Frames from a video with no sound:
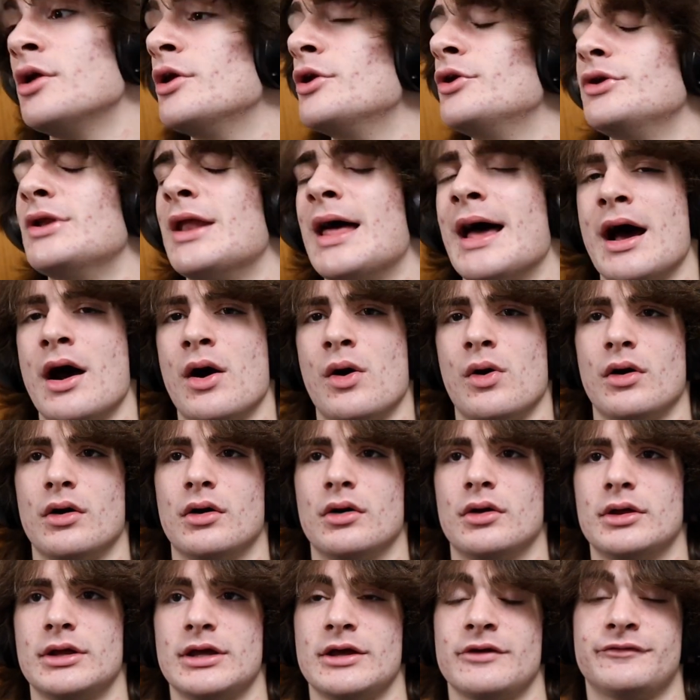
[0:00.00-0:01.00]
Now,
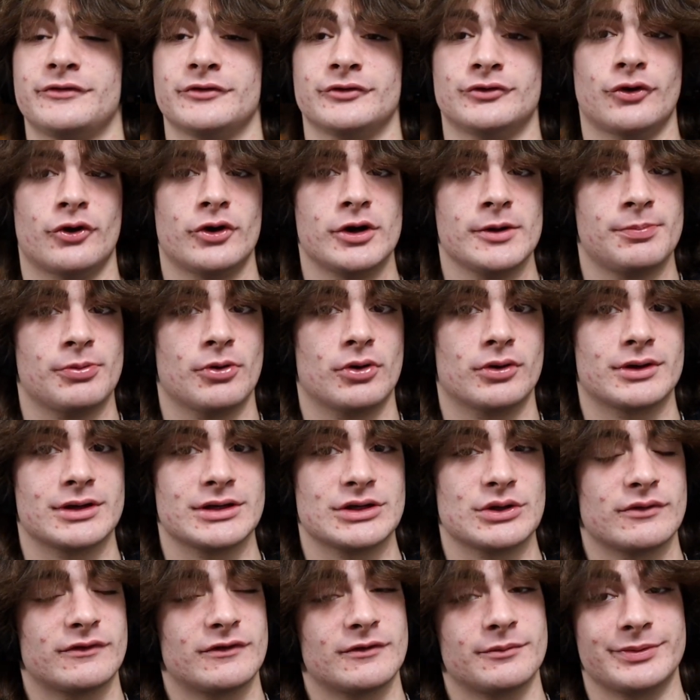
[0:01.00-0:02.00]
if you're dirty bulking,
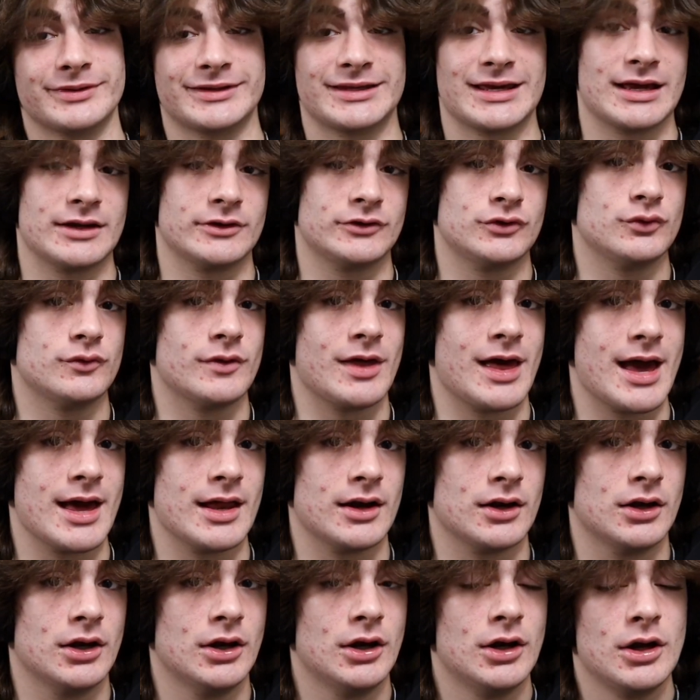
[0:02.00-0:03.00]
you simply can't do that.
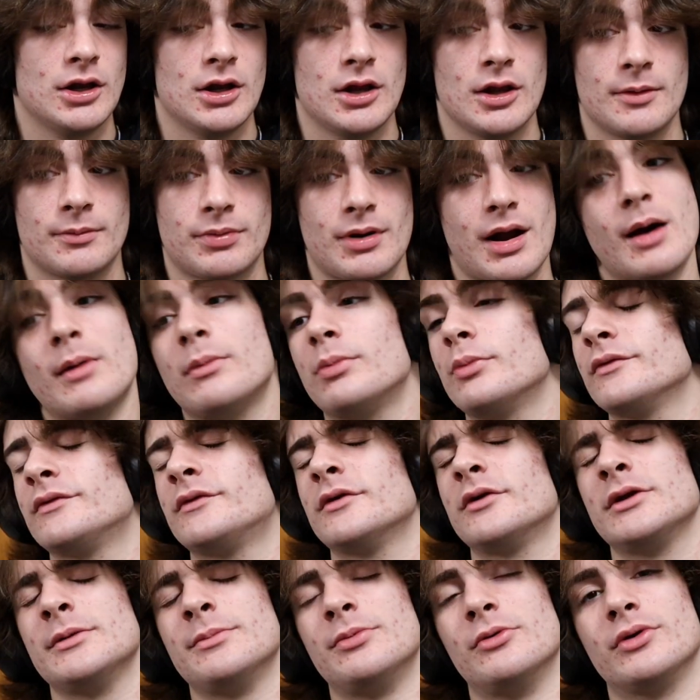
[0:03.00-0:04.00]
Problem with
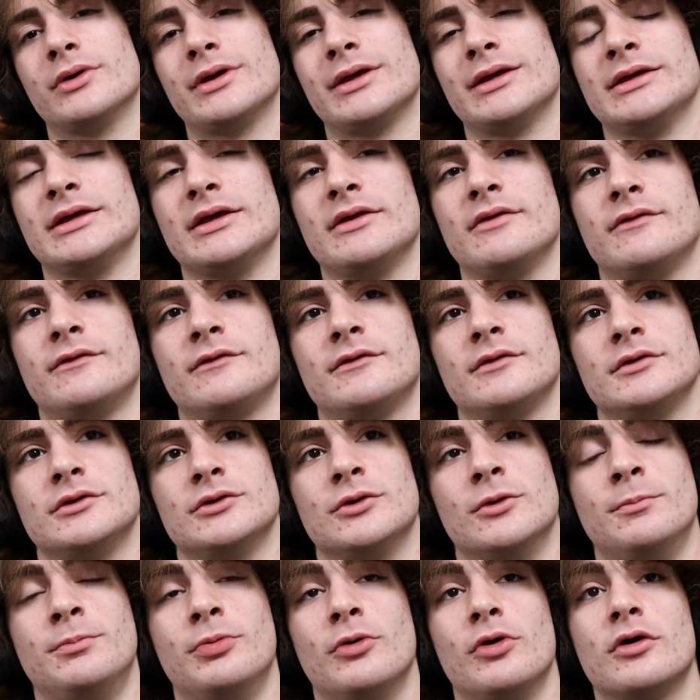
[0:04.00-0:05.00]
dirty bulking is
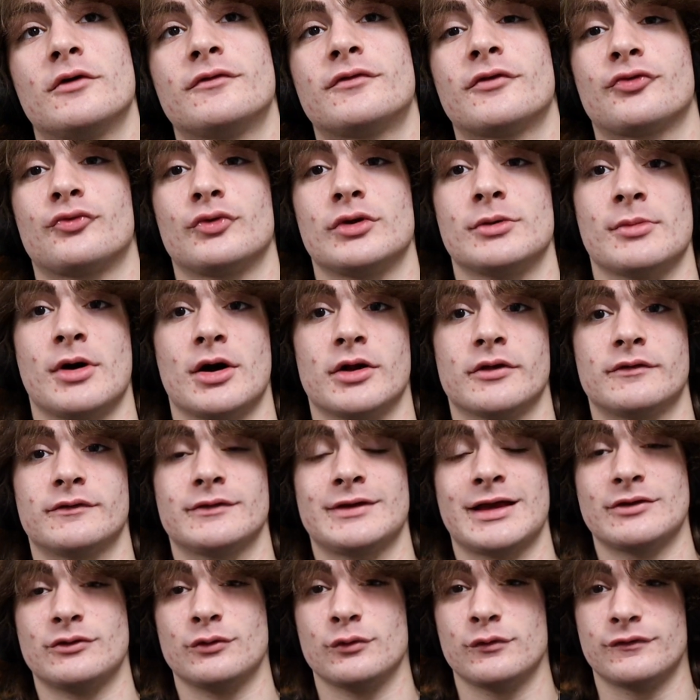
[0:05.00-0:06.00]
you'll bulk for 3 months,
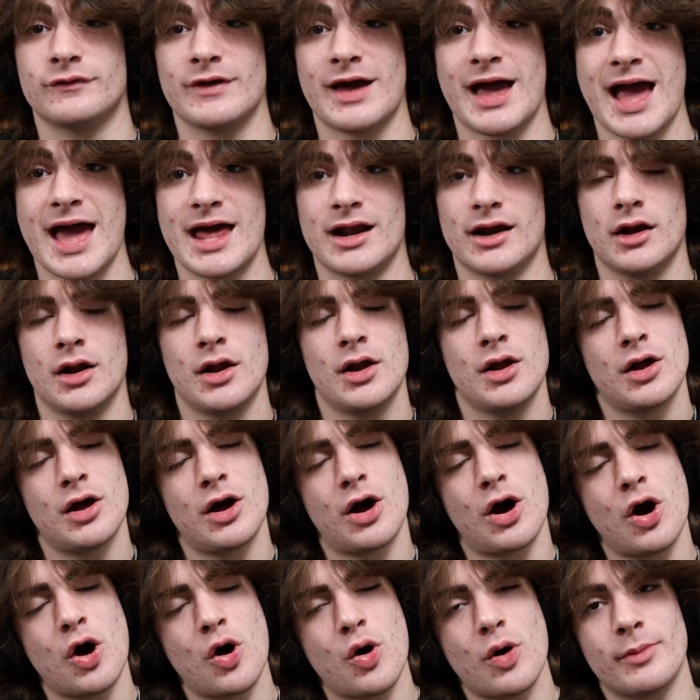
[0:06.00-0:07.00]
get too fat.
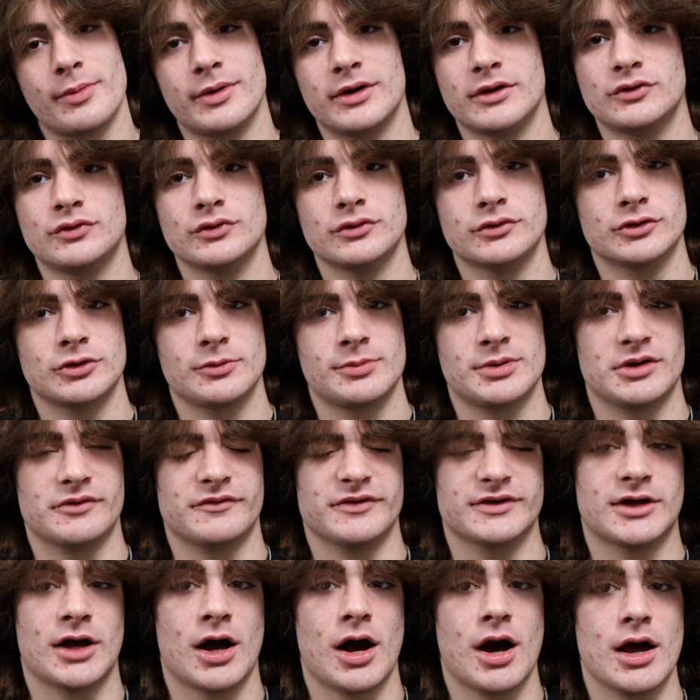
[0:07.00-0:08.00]
Oh, I'm going to do a little bit of a
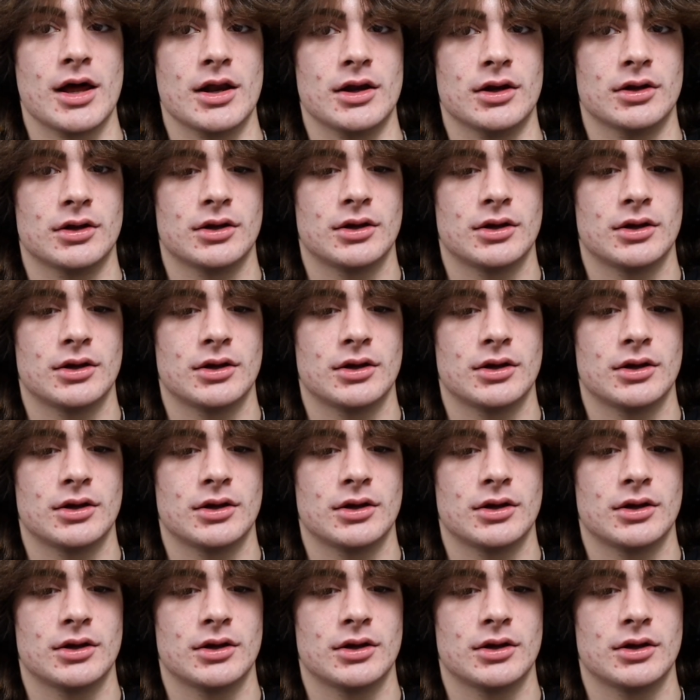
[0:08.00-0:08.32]
cut.